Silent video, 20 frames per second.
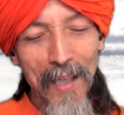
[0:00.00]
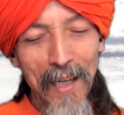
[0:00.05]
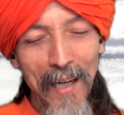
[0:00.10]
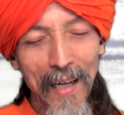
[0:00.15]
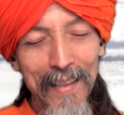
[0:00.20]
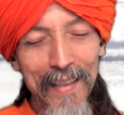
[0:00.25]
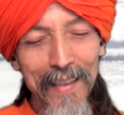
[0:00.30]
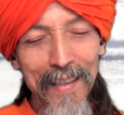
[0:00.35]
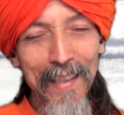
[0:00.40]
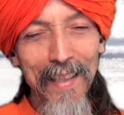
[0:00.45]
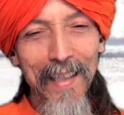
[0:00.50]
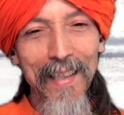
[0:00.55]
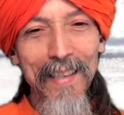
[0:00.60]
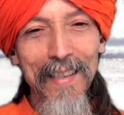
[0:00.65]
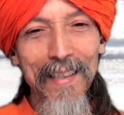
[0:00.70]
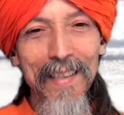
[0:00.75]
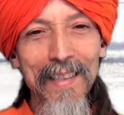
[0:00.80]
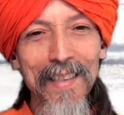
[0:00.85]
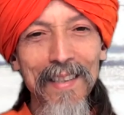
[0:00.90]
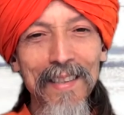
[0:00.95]
idea
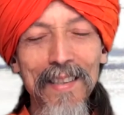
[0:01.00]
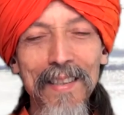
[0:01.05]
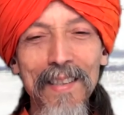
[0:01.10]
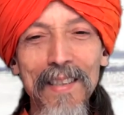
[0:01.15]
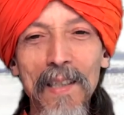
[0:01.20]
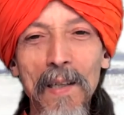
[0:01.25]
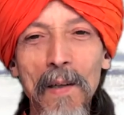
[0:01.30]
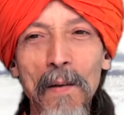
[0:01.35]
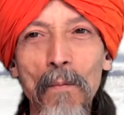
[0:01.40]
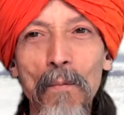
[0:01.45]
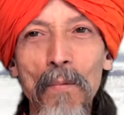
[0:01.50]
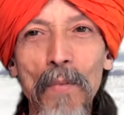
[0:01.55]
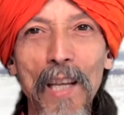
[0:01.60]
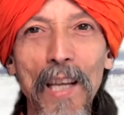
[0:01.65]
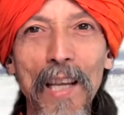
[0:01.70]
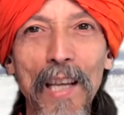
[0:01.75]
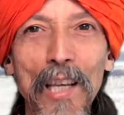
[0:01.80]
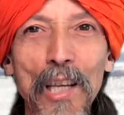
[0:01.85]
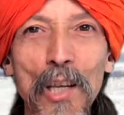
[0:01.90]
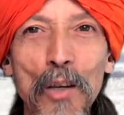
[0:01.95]
is
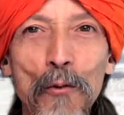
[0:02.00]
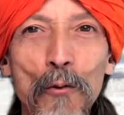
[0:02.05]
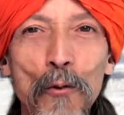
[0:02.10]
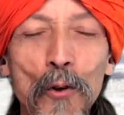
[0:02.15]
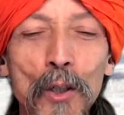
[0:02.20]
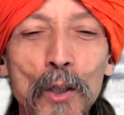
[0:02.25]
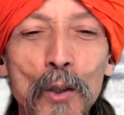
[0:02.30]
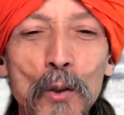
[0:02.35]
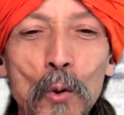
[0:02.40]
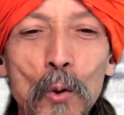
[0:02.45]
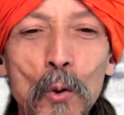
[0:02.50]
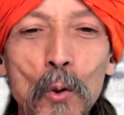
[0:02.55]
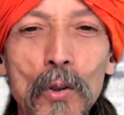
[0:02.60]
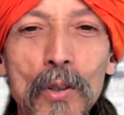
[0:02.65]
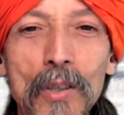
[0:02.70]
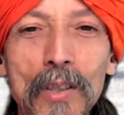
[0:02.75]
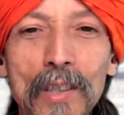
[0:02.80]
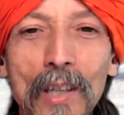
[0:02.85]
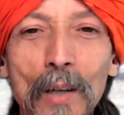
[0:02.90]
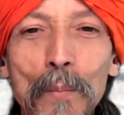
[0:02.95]
if we do
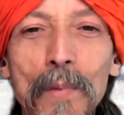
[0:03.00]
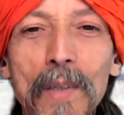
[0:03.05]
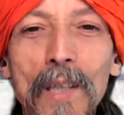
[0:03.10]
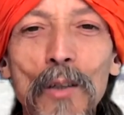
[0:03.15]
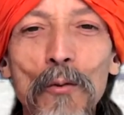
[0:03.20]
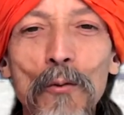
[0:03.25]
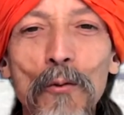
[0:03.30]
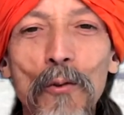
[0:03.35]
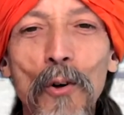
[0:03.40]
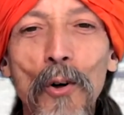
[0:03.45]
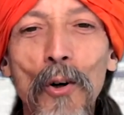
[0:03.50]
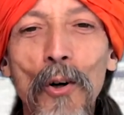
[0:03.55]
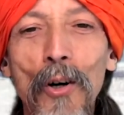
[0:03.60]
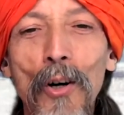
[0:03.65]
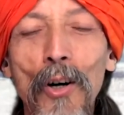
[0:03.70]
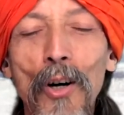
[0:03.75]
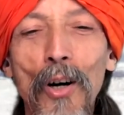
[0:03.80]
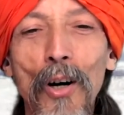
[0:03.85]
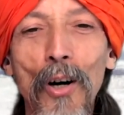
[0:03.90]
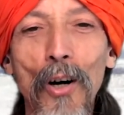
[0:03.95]
something
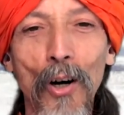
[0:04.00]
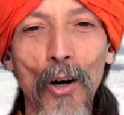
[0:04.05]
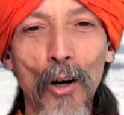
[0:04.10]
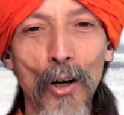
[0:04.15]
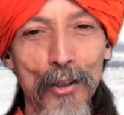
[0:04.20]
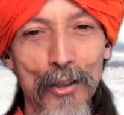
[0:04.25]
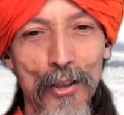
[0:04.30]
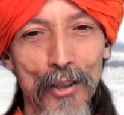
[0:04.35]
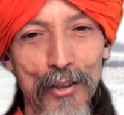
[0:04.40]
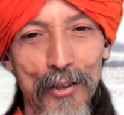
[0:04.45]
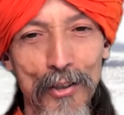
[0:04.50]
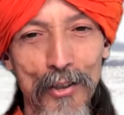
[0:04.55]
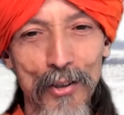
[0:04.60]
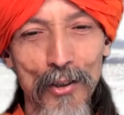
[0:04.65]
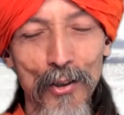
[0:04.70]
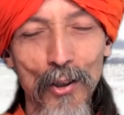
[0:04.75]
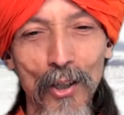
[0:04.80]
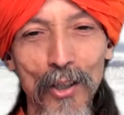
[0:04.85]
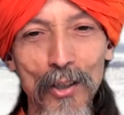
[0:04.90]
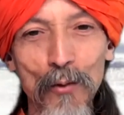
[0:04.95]
for others,
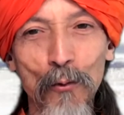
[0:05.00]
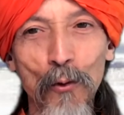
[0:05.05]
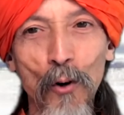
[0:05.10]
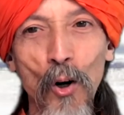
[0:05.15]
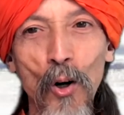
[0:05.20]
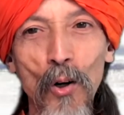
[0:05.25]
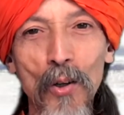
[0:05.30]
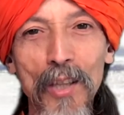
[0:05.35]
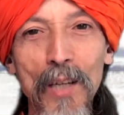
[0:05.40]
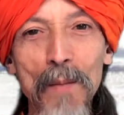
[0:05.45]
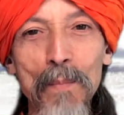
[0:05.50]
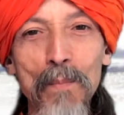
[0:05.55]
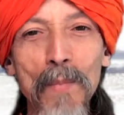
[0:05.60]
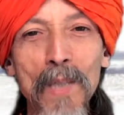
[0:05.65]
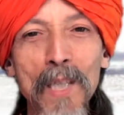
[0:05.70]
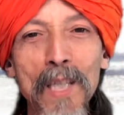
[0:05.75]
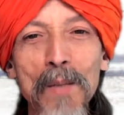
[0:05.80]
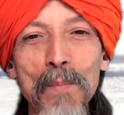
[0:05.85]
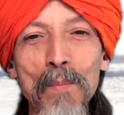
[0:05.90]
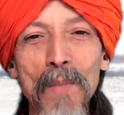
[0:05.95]
not for the
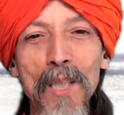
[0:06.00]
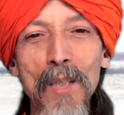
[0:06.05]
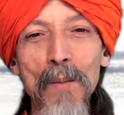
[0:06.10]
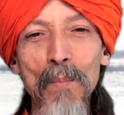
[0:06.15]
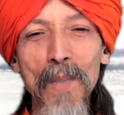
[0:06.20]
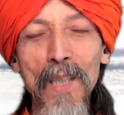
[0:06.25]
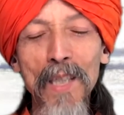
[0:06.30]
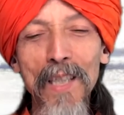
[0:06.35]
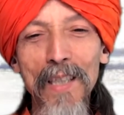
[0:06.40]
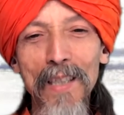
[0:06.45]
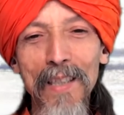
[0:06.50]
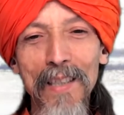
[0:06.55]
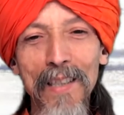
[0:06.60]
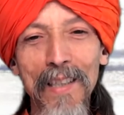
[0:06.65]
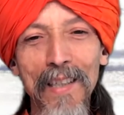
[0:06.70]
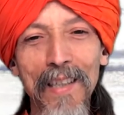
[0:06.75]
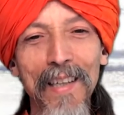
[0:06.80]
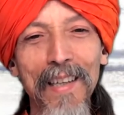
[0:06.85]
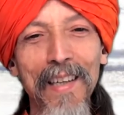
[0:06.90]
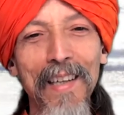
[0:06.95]
me, me, me,
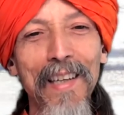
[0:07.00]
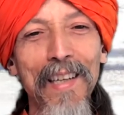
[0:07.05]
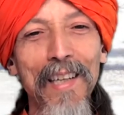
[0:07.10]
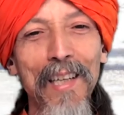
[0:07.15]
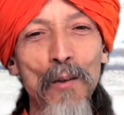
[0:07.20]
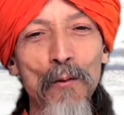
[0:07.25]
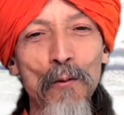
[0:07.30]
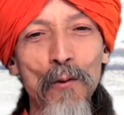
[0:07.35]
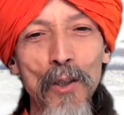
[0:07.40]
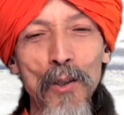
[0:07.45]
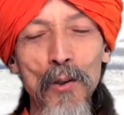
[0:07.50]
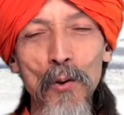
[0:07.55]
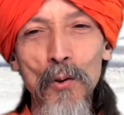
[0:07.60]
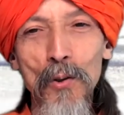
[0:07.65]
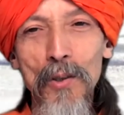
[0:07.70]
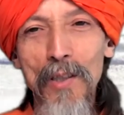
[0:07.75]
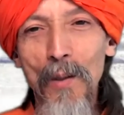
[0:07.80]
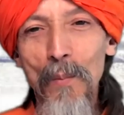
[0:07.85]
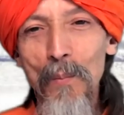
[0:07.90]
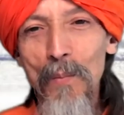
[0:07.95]
if we do
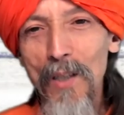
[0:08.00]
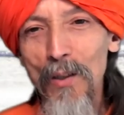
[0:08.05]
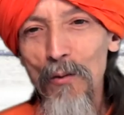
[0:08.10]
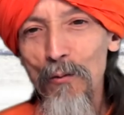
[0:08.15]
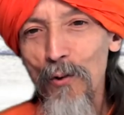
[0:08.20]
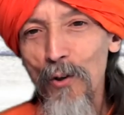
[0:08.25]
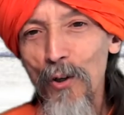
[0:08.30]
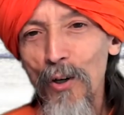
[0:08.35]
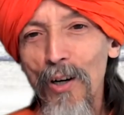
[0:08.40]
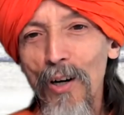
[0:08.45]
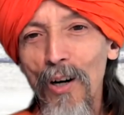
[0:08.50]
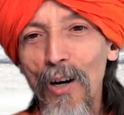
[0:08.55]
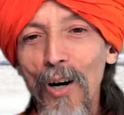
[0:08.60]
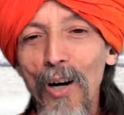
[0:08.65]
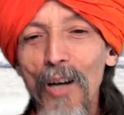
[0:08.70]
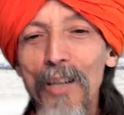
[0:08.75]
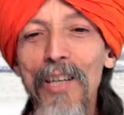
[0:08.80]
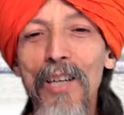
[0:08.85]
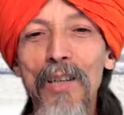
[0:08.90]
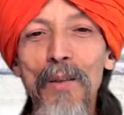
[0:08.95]
something for
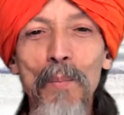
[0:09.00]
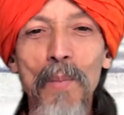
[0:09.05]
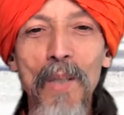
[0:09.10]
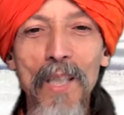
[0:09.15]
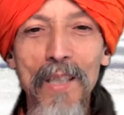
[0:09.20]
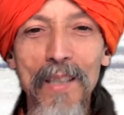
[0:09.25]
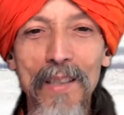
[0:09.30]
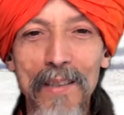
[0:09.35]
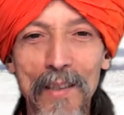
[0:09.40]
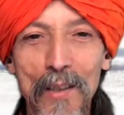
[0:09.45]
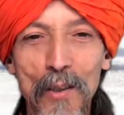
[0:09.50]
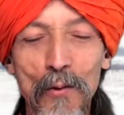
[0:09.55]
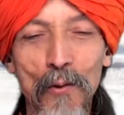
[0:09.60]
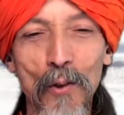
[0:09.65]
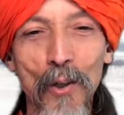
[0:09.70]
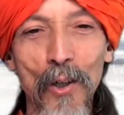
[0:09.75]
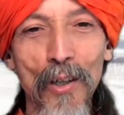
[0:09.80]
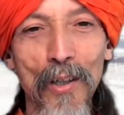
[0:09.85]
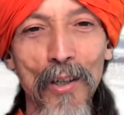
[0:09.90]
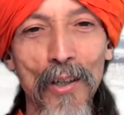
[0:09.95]
other beings,
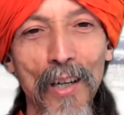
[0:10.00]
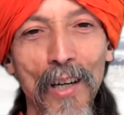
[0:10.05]
for